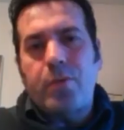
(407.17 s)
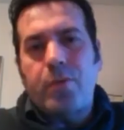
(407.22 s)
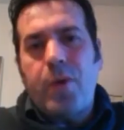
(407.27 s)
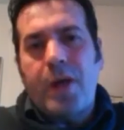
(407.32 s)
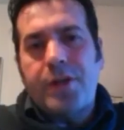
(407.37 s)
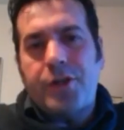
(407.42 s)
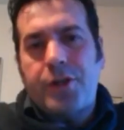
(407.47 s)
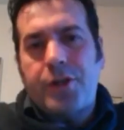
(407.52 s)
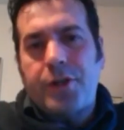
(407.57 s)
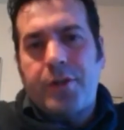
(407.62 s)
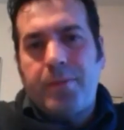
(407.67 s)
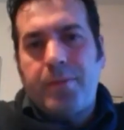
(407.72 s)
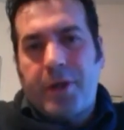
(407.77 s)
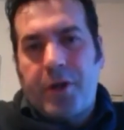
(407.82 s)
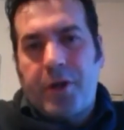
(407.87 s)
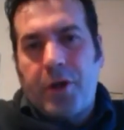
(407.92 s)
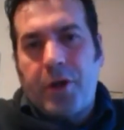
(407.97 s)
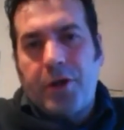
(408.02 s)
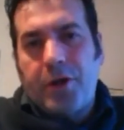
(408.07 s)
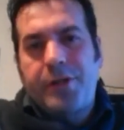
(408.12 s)
question,
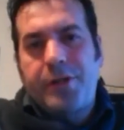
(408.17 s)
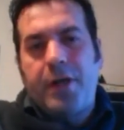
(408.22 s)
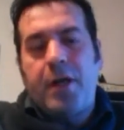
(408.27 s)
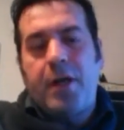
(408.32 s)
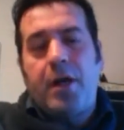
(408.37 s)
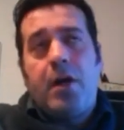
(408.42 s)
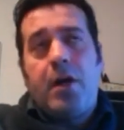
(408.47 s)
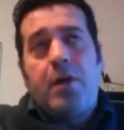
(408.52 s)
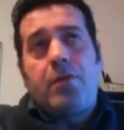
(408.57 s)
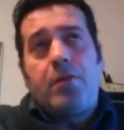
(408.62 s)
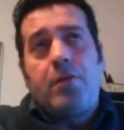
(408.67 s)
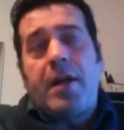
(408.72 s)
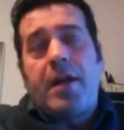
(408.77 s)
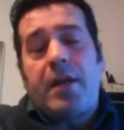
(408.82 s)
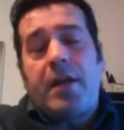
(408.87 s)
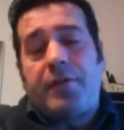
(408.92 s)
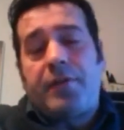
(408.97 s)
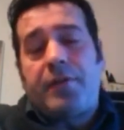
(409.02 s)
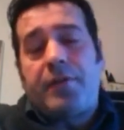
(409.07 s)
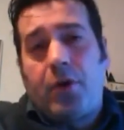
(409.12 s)
because right
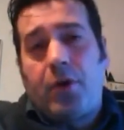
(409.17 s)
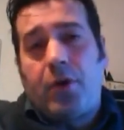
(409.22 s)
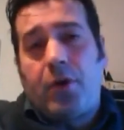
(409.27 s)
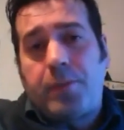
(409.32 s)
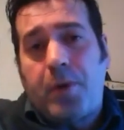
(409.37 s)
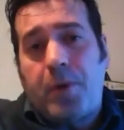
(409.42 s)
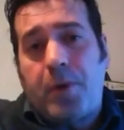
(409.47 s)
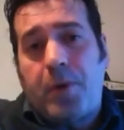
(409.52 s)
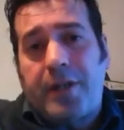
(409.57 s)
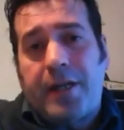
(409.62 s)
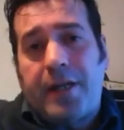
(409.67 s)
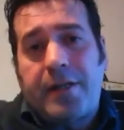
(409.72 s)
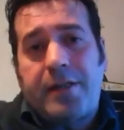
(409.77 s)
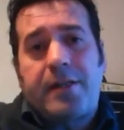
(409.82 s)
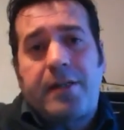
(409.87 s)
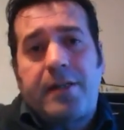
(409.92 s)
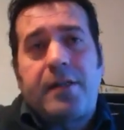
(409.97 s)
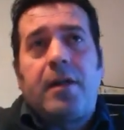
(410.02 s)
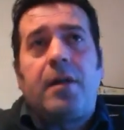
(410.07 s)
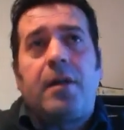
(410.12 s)
after those
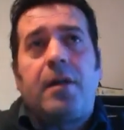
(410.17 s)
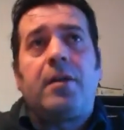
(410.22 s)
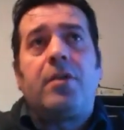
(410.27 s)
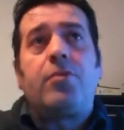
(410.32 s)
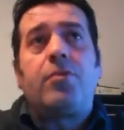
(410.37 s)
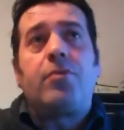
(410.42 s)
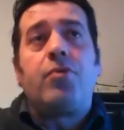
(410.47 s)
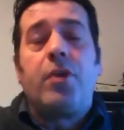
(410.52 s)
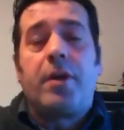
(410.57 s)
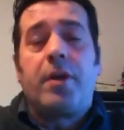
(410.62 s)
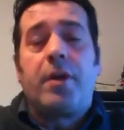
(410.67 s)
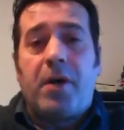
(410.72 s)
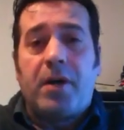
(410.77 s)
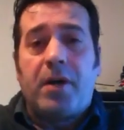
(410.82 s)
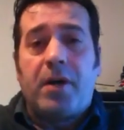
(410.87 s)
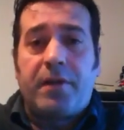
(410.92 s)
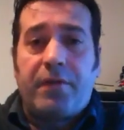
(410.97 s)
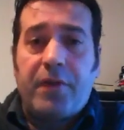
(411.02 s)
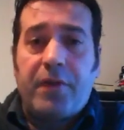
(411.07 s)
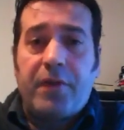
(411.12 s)
protests, the ruling
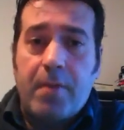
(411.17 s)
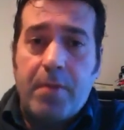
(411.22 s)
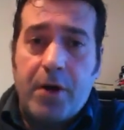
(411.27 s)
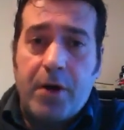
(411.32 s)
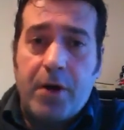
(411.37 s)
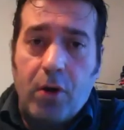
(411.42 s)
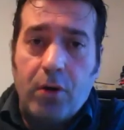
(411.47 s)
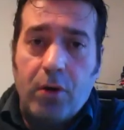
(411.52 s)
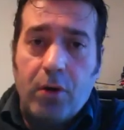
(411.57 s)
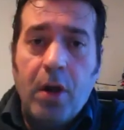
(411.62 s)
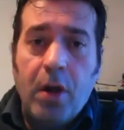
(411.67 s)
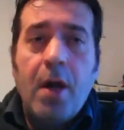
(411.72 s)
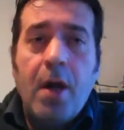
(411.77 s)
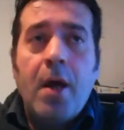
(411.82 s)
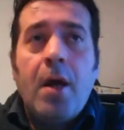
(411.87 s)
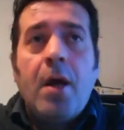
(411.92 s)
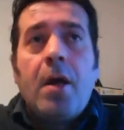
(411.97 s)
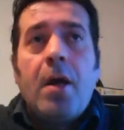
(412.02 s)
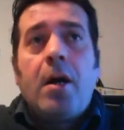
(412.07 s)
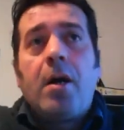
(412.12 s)
party VMRO
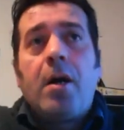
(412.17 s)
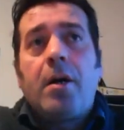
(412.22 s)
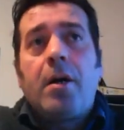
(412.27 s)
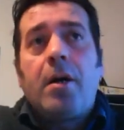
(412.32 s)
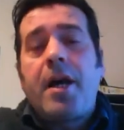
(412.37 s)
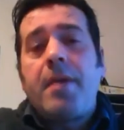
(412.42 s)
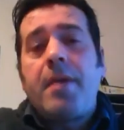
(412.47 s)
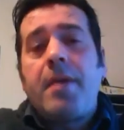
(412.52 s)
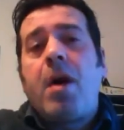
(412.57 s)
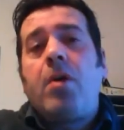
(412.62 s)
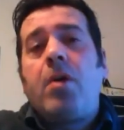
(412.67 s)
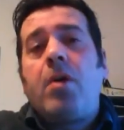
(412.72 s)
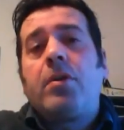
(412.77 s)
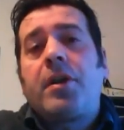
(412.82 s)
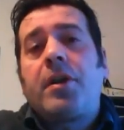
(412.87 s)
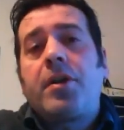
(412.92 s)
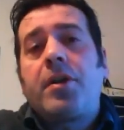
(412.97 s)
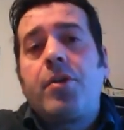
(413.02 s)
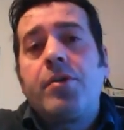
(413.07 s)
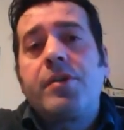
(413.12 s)
came out
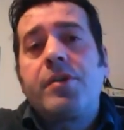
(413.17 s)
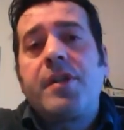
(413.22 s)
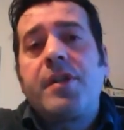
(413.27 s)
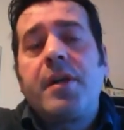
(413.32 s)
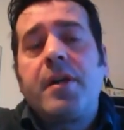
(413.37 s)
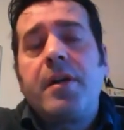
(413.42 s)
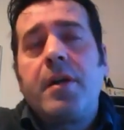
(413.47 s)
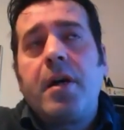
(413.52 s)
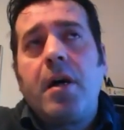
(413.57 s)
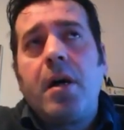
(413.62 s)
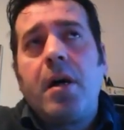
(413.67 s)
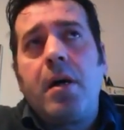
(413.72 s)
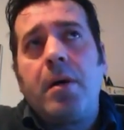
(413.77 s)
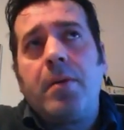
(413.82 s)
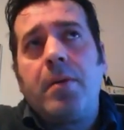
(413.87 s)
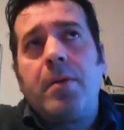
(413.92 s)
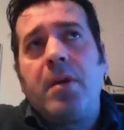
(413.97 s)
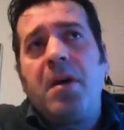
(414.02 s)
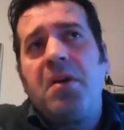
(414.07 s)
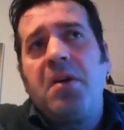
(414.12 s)
accusing
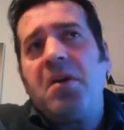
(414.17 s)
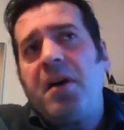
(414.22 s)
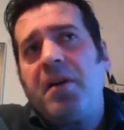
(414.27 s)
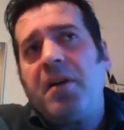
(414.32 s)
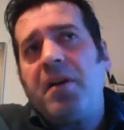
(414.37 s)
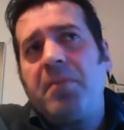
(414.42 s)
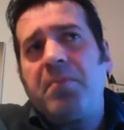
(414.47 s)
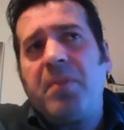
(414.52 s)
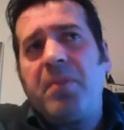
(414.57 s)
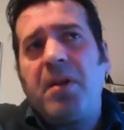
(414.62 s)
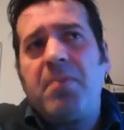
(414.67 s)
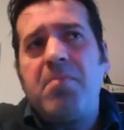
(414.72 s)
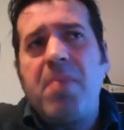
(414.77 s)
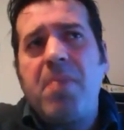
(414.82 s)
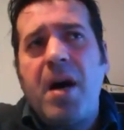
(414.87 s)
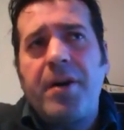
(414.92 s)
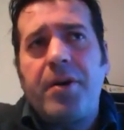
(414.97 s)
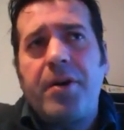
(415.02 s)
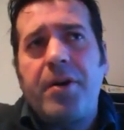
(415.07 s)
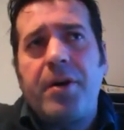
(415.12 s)
a
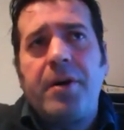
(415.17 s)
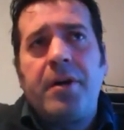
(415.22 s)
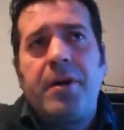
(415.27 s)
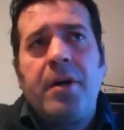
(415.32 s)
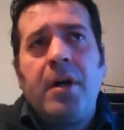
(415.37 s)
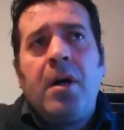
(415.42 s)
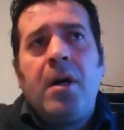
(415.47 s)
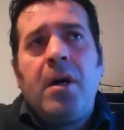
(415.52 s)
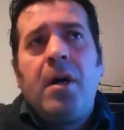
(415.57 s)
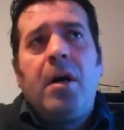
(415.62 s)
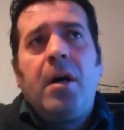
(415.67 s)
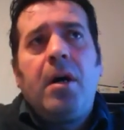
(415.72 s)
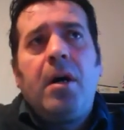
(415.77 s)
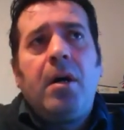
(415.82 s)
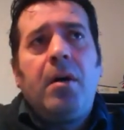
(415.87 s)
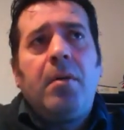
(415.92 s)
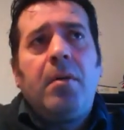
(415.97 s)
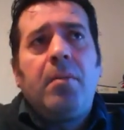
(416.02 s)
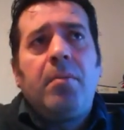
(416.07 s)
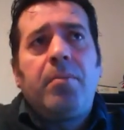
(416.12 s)
minor
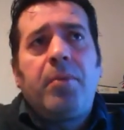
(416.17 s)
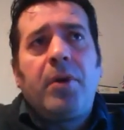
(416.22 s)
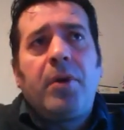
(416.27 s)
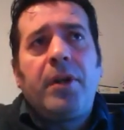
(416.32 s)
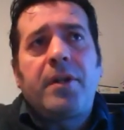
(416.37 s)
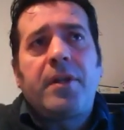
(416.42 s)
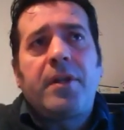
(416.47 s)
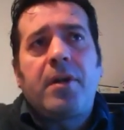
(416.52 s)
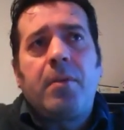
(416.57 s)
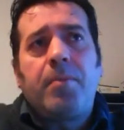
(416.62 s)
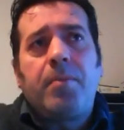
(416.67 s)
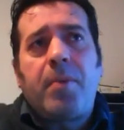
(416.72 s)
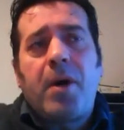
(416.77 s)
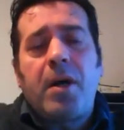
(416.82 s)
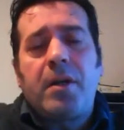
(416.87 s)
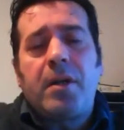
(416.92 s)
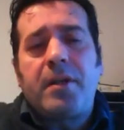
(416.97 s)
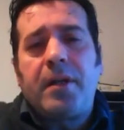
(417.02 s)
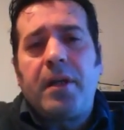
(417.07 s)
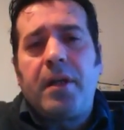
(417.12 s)
political
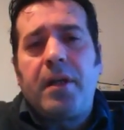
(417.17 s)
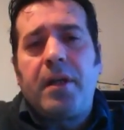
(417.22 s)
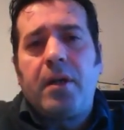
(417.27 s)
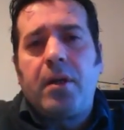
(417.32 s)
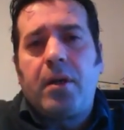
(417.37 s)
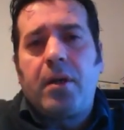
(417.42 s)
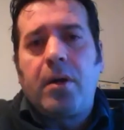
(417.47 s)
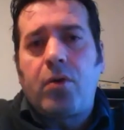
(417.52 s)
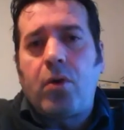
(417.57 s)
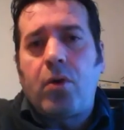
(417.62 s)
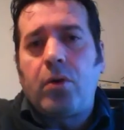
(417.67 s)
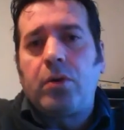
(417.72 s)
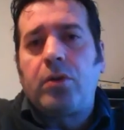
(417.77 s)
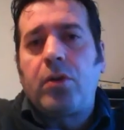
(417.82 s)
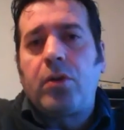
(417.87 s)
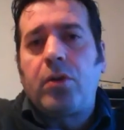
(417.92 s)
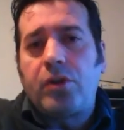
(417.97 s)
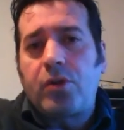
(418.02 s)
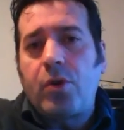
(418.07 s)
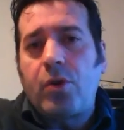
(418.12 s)
party called
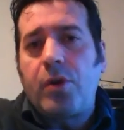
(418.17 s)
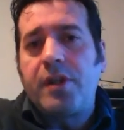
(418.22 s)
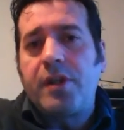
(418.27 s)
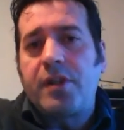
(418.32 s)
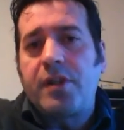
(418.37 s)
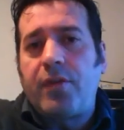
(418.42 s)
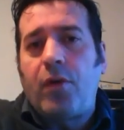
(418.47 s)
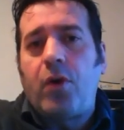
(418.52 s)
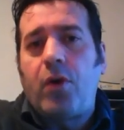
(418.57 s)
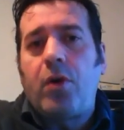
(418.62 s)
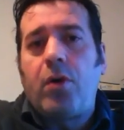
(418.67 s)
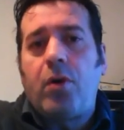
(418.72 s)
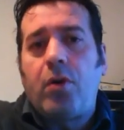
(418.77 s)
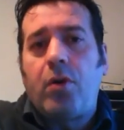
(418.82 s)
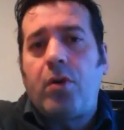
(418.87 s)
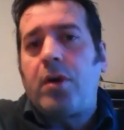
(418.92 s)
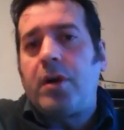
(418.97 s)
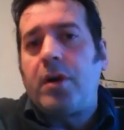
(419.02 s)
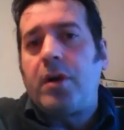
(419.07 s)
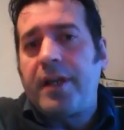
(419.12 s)
Dostoinstvo
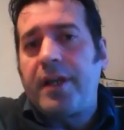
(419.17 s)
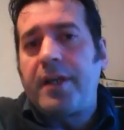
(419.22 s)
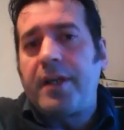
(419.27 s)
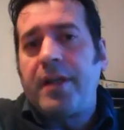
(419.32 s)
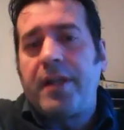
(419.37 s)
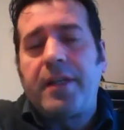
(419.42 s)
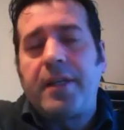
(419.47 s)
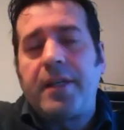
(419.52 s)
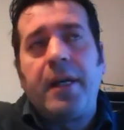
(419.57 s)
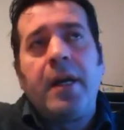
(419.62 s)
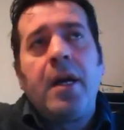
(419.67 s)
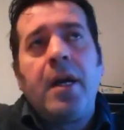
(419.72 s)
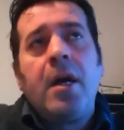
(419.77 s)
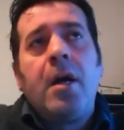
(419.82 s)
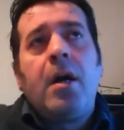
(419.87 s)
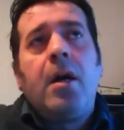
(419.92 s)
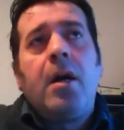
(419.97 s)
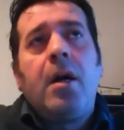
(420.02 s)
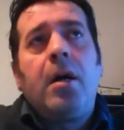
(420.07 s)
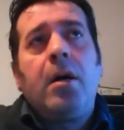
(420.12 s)
or Dignity,
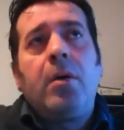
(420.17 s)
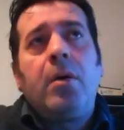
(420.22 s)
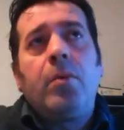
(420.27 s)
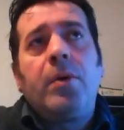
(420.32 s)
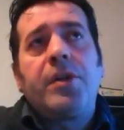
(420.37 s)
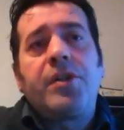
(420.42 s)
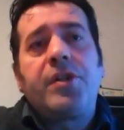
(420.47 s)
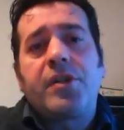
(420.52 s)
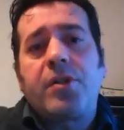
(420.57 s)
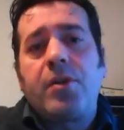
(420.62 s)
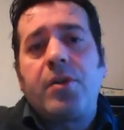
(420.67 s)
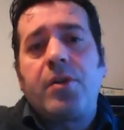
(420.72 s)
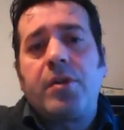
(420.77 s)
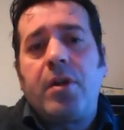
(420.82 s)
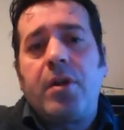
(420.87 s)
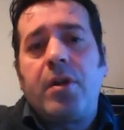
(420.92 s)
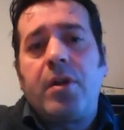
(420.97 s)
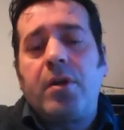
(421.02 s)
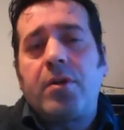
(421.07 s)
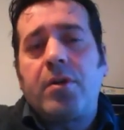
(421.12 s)

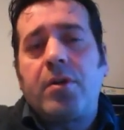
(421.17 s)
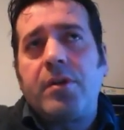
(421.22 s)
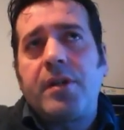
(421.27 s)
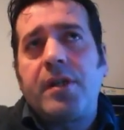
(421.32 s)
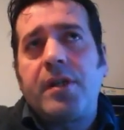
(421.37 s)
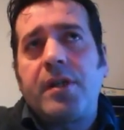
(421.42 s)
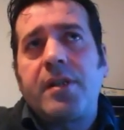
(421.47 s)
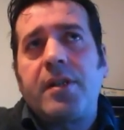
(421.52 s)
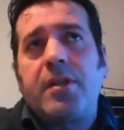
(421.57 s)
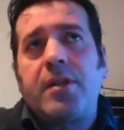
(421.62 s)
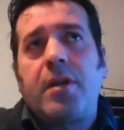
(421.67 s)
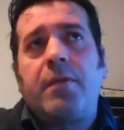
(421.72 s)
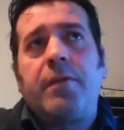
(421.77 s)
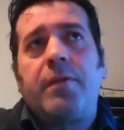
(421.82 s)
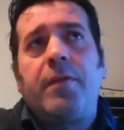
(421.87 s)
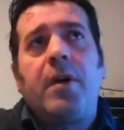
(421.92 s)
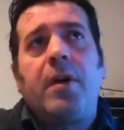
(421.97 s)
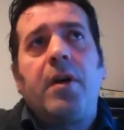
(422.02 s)
consisted of